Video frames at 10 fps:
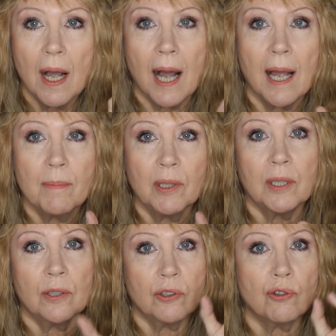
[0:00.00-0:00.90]
I'm a
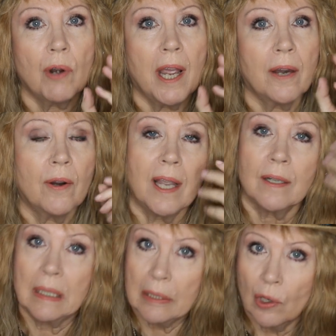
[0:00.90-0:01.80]
little drier and
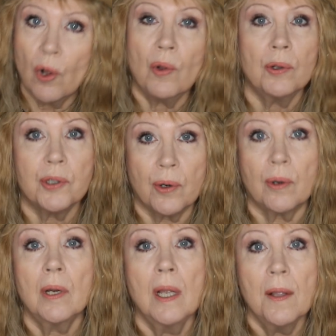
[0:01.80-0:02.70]
a little
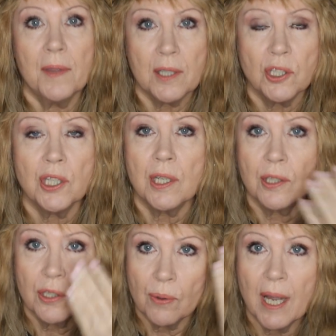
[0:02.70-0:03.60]
older than she
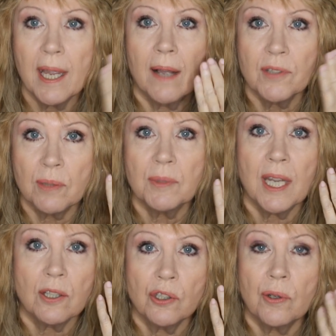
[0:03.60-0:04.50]
is, so I have some
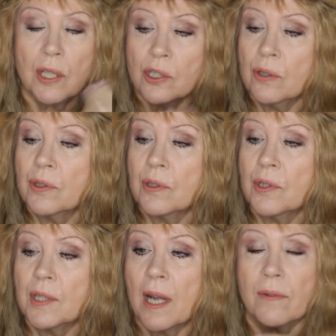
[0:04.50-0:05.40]
texture issues and
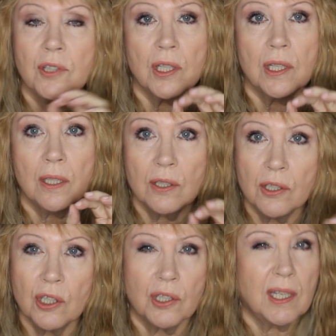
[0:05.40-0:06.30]
stuff.
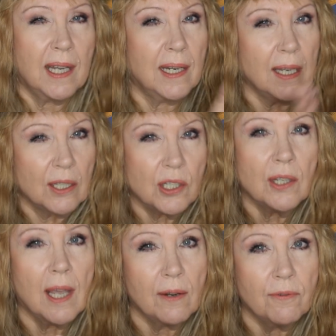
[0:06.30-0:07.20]
She's just getting
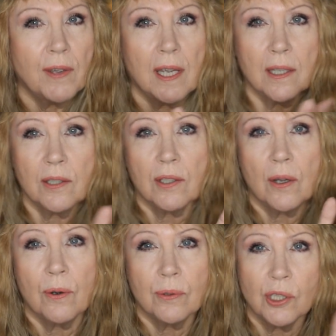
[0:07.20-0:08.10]
into that phase,
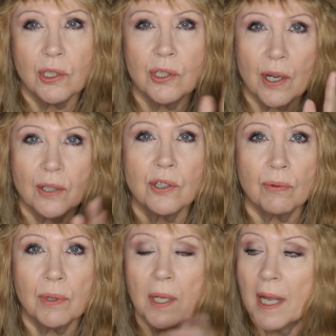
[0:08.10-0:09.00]
so she's starting to
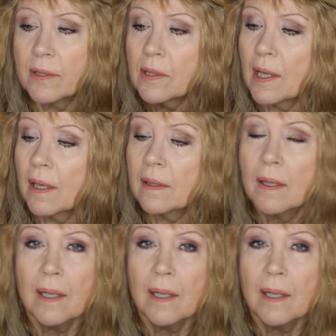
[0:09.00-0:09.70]
realize that,